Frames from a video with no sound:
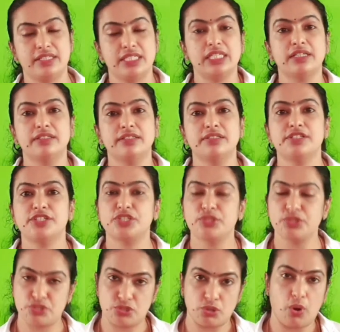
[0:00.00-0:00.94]
turned
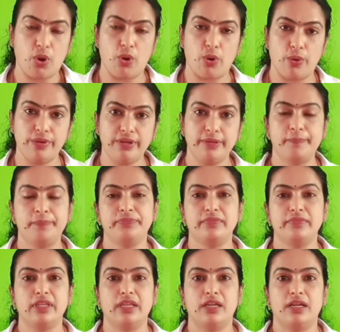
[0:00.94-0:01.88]
switched on,
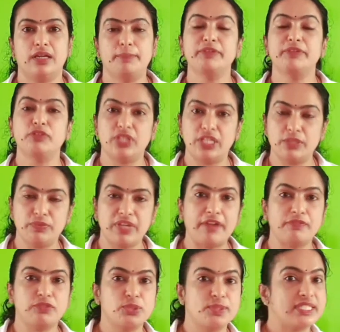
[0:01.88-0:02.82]
before that we
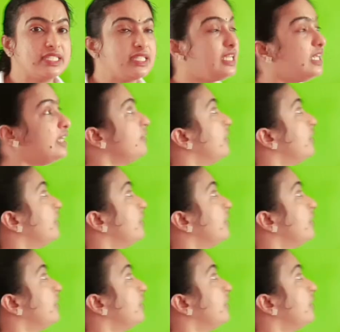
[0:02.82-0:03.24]
have to see